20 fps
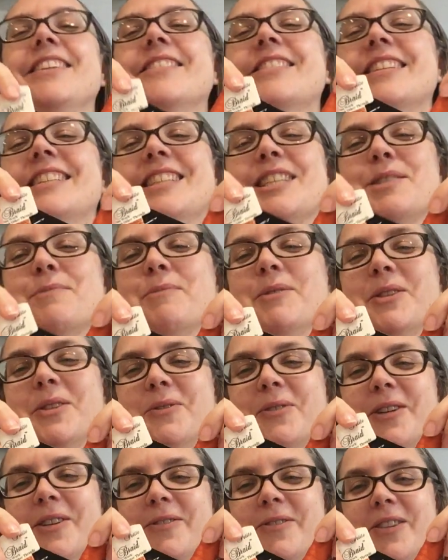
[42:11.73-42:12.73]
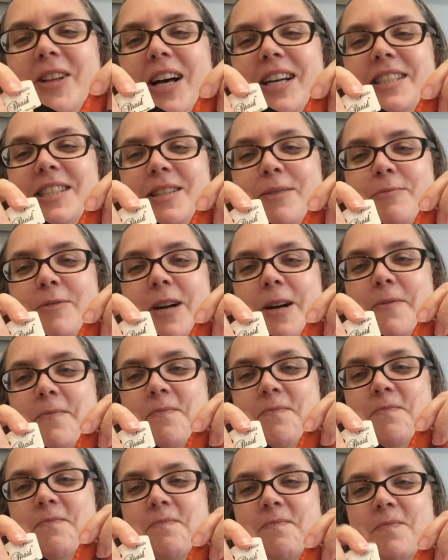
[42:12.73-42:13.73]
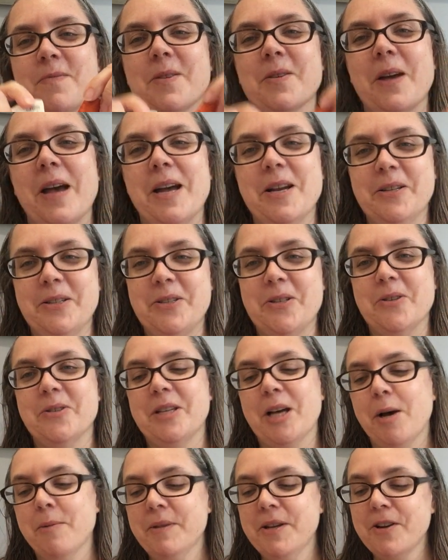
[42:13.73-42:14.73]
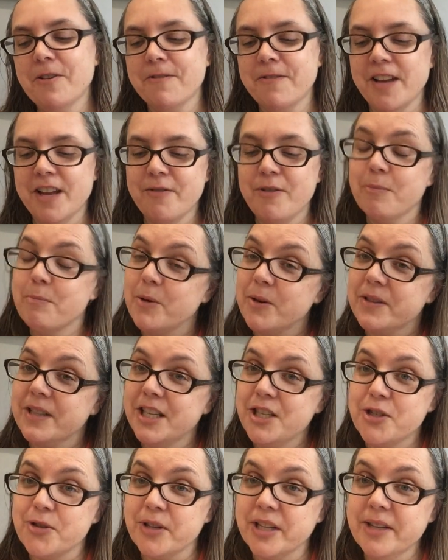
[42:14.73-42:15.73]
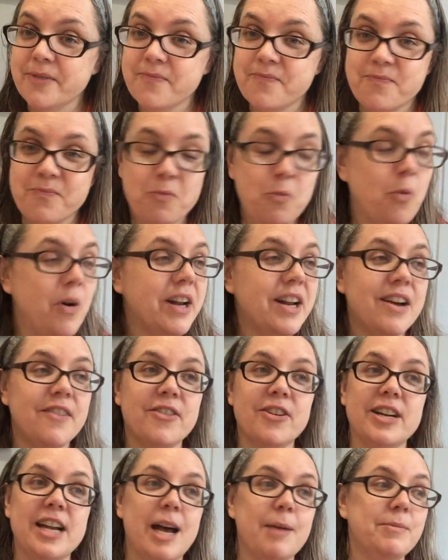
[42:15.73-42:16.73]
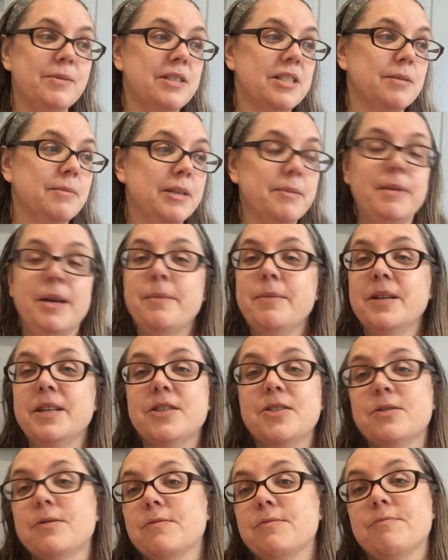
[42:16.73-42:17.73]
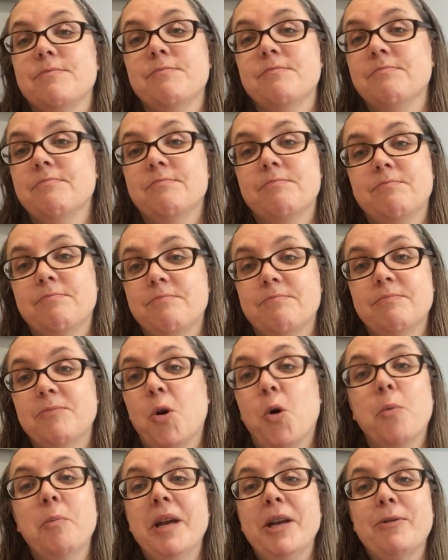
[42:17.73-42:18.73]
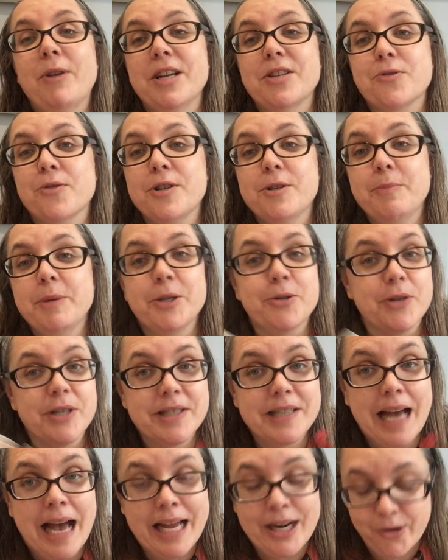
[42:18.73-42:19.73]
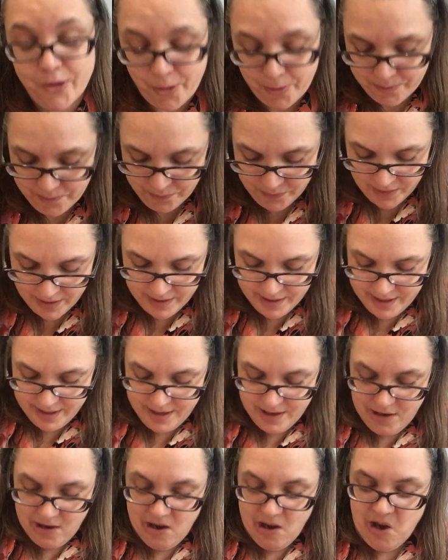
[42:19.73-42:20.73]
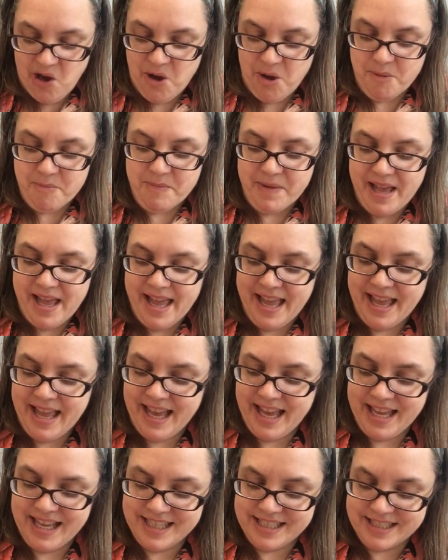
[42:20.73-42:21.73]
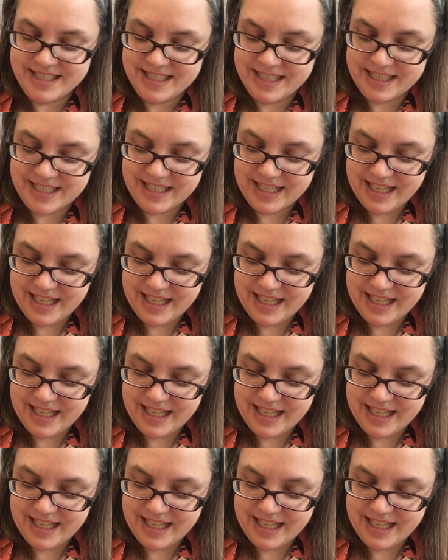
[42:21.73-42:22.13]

you can just put the word floss somewhere. Okay, so tell me your favorite birthday treat, whatever it happens to be. Maybe it's homemade Rice Krispie treats. I don't know. Um, and